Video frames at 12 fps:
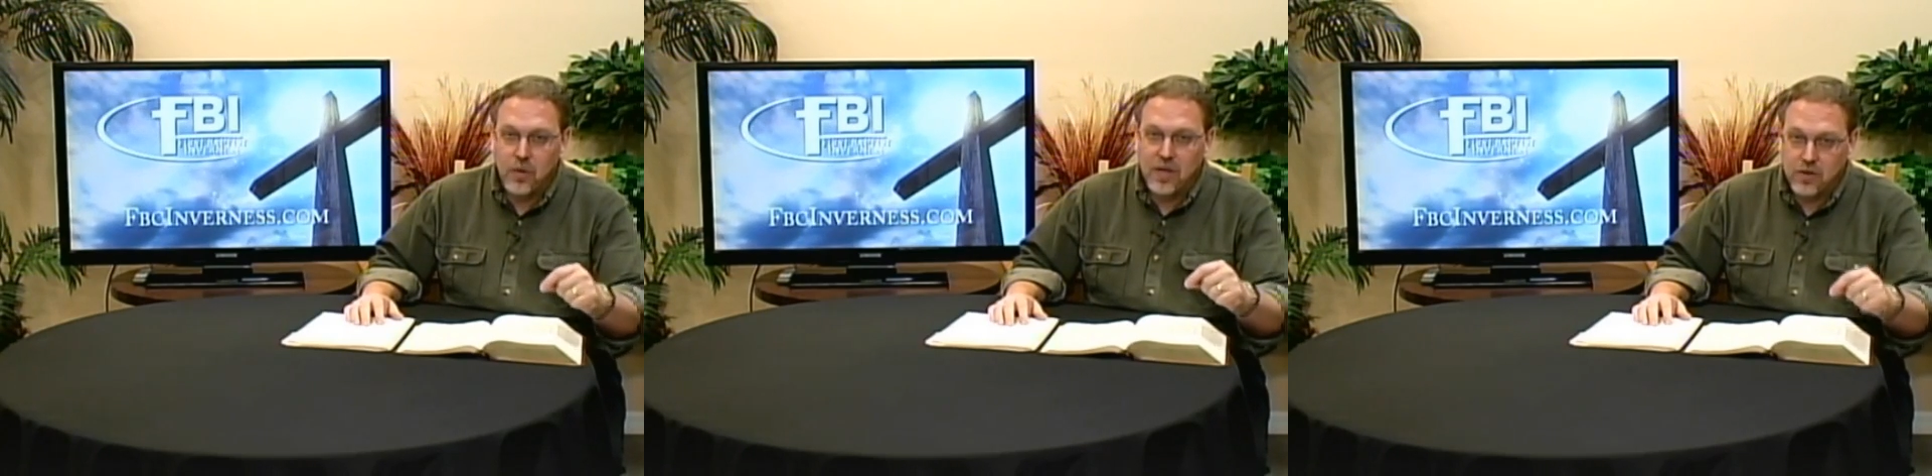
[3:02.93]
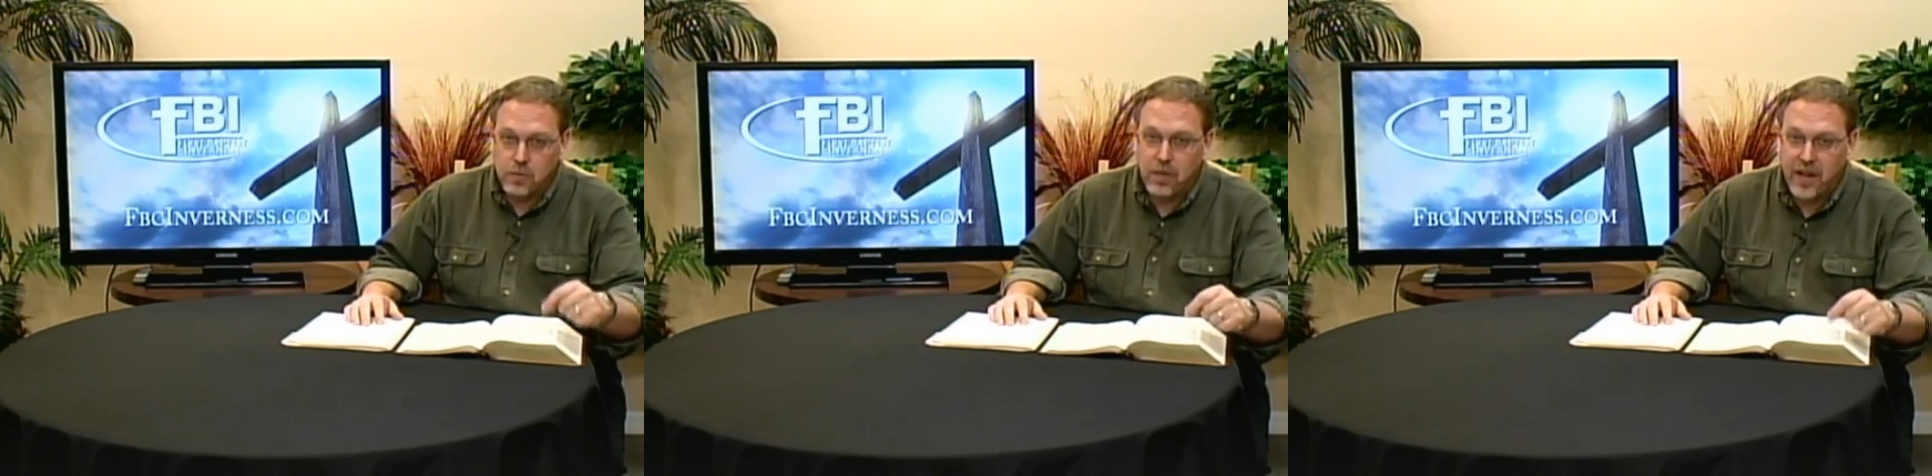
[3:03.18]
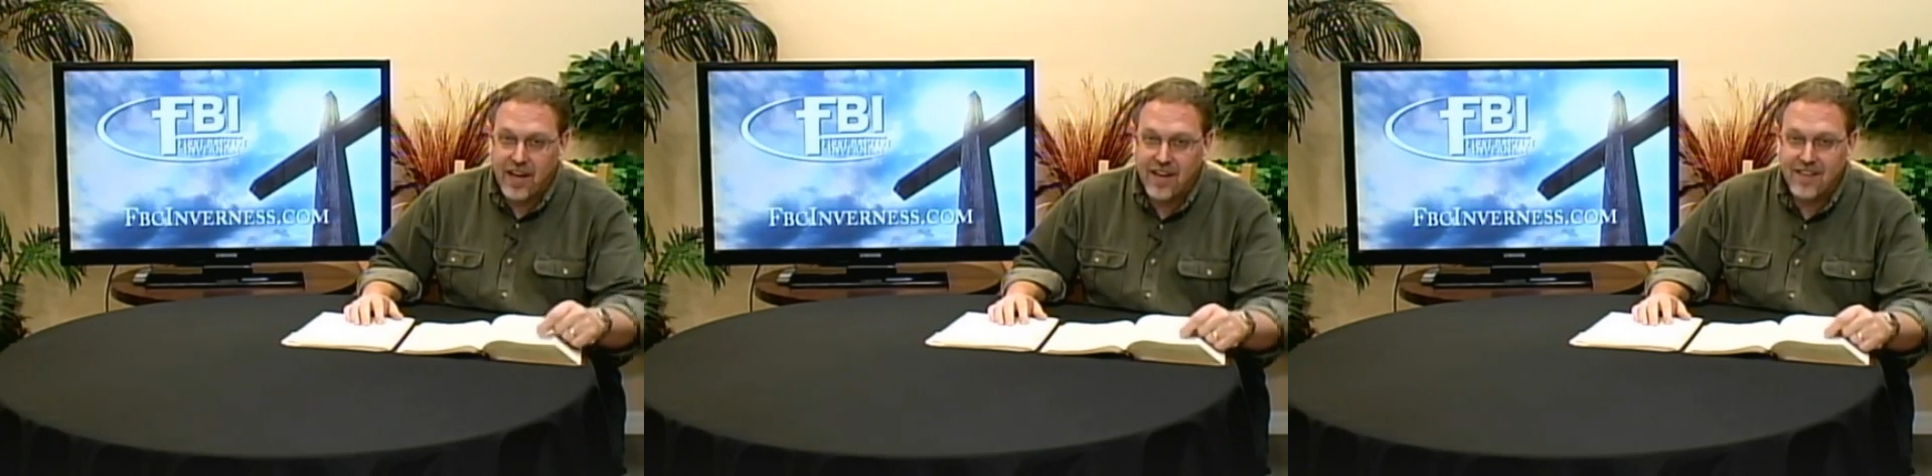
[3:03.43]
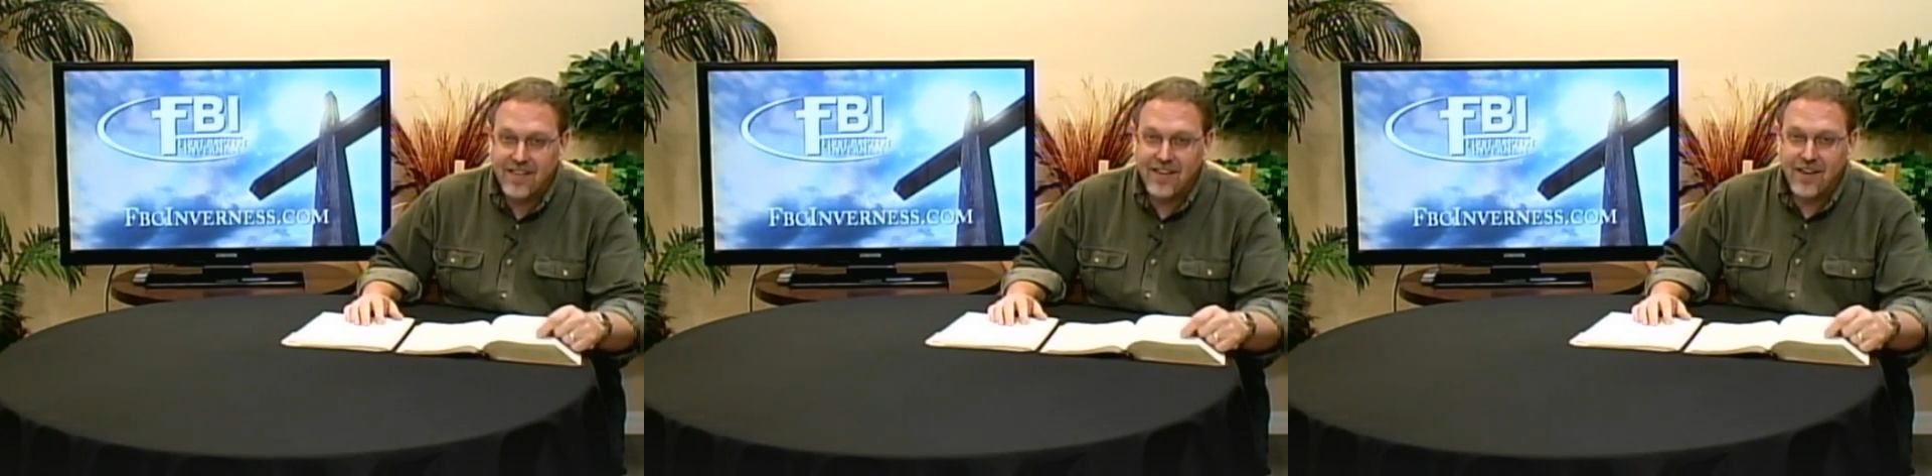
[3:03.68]
His
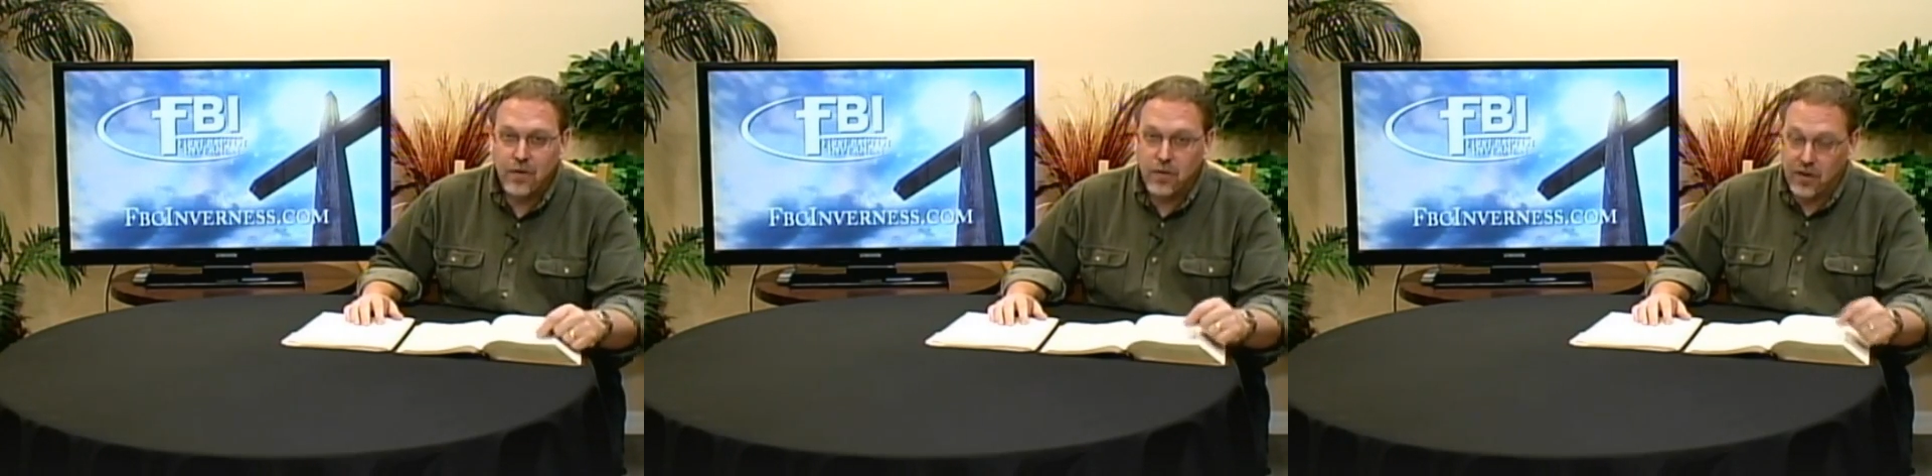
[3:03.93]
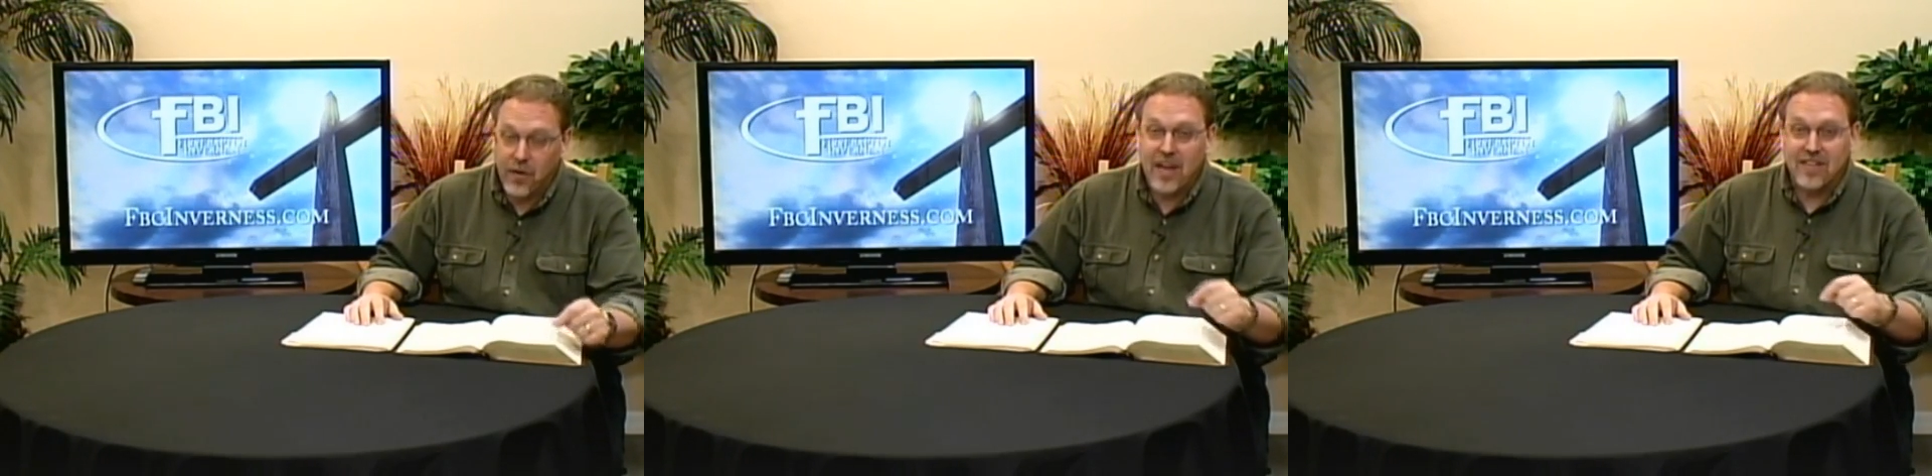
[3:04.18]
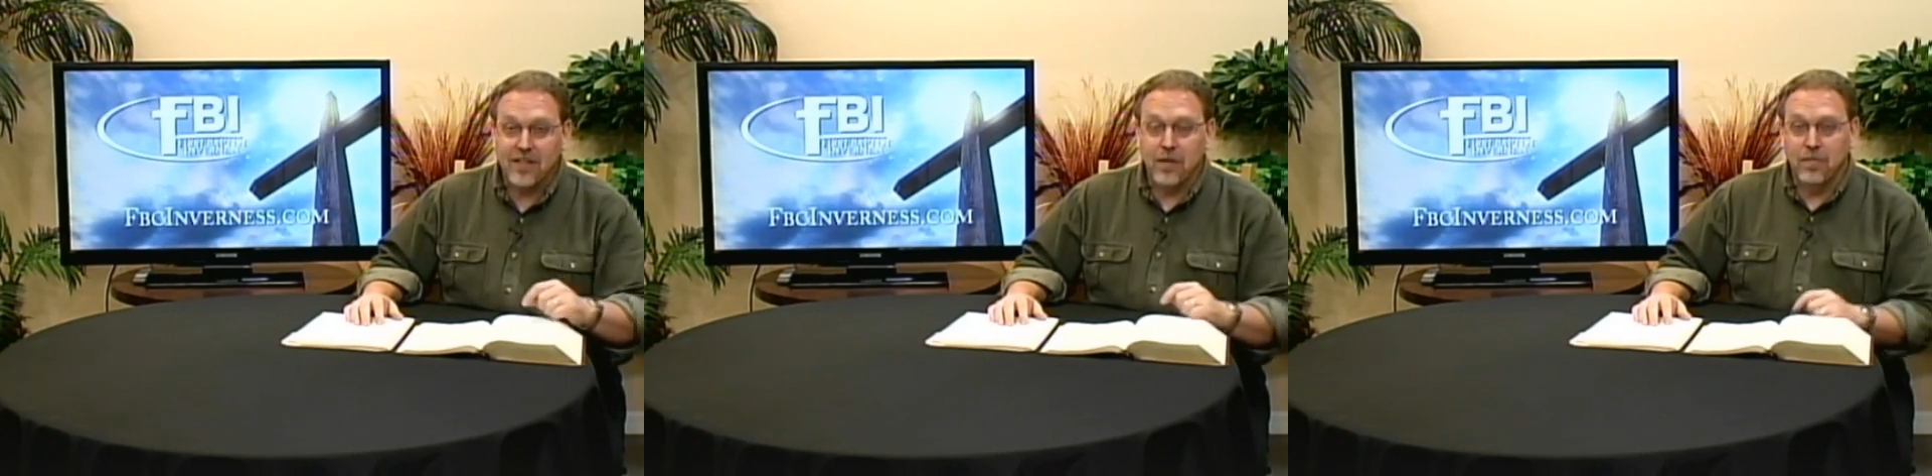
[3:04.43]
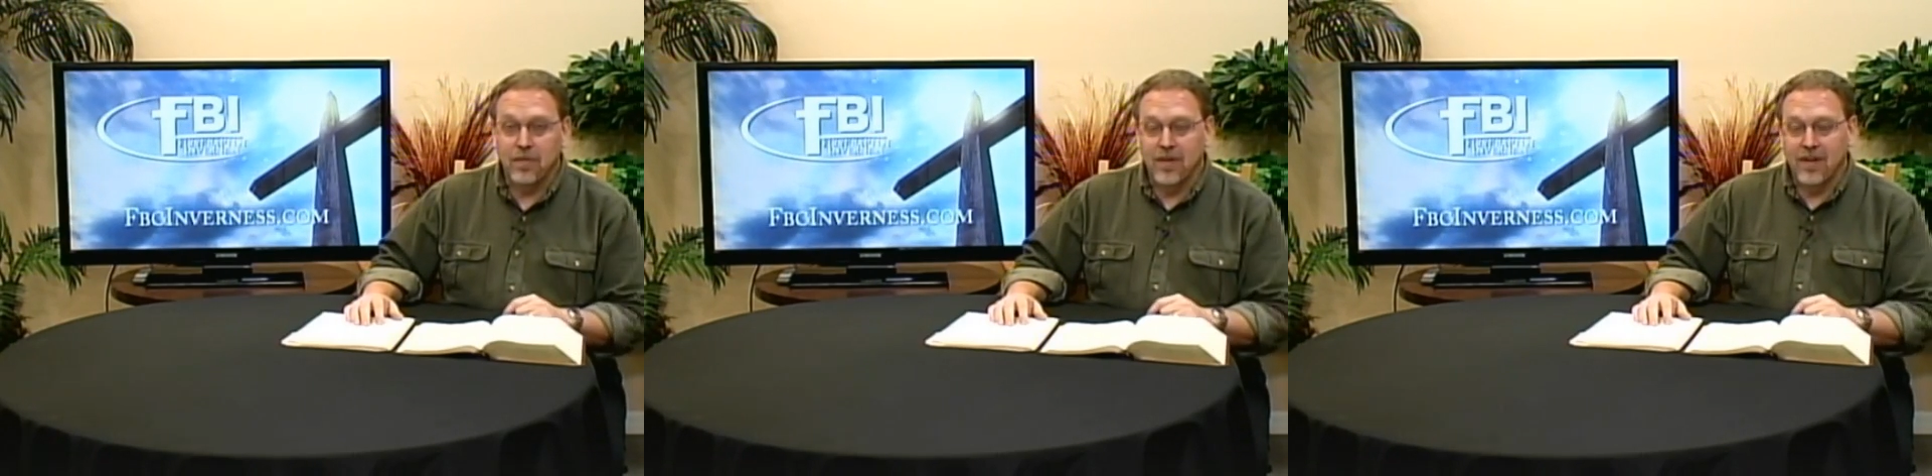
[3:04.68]
plan? Will you ask Him?